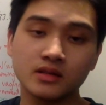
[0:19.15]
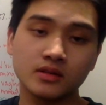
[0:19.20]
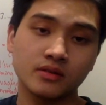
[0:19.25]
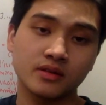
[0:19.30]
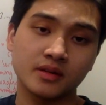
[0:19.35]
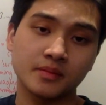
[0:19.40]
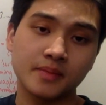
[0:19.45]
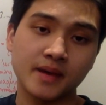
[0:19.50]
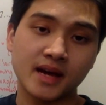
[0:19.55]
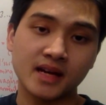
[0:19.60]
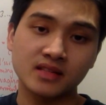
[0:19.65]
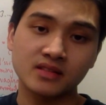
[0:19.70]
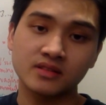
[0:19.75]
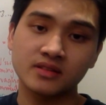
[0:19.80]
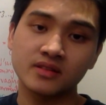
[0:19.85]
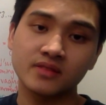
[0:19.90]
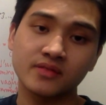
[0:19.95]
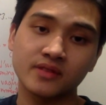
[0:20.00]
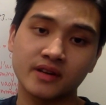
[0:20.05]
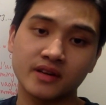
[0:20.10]
You can pass
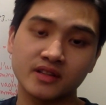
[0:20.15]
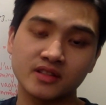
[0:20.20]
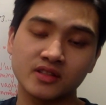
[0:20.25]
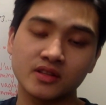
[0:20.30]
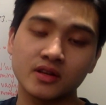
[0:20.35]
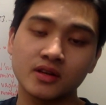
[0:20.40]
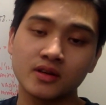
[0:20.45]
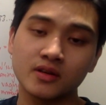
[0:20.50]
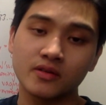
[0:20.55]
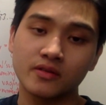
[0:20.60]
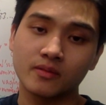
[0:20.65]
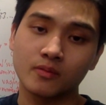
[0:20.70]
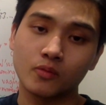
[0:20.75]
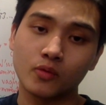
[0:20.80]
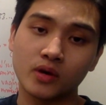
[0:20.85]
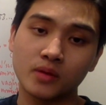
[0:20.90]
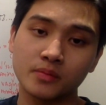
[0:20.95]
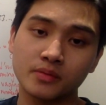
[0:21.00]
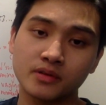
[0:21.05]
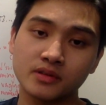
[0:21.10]
on the virus from
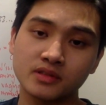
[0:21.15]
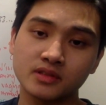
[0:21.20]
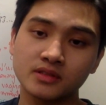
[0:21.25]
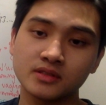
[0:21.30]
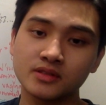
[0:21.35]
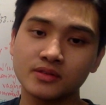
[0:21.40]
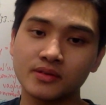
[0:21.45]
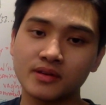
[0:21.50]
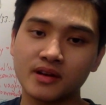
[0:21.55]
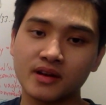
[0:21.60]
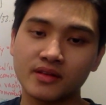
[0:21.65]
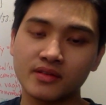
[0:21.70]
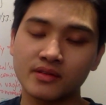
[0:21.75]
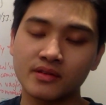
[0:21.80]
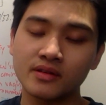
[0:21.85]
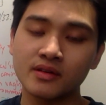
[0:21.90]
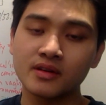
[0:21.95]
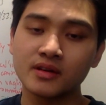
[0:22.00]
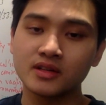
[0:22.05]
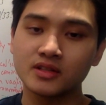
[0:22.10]
one person to
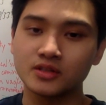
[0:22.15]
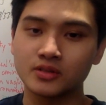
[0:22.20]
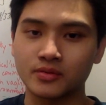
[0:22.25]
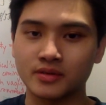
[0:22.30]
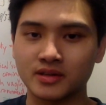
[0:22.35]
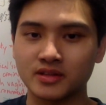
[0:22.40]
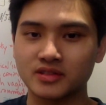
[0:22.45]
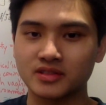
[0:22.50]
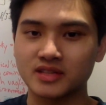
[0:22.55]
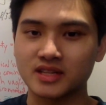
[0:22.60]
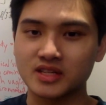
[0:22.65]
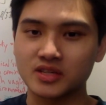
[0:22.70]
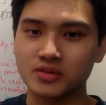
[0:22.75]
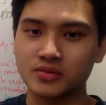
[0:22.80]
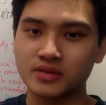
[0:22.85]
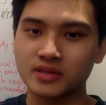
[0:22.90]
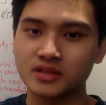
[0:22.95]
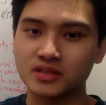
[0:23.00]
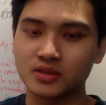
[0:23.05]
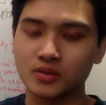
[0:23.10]
another during the
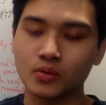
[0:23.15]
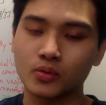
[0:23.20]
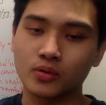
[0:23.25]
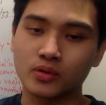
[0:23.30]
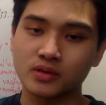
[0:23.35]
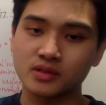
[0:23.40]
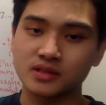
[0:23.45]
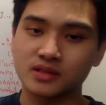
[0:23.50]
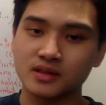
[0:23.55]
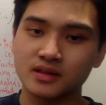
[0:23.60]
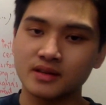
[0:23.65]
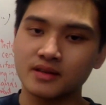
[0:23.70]
sexual intercourse.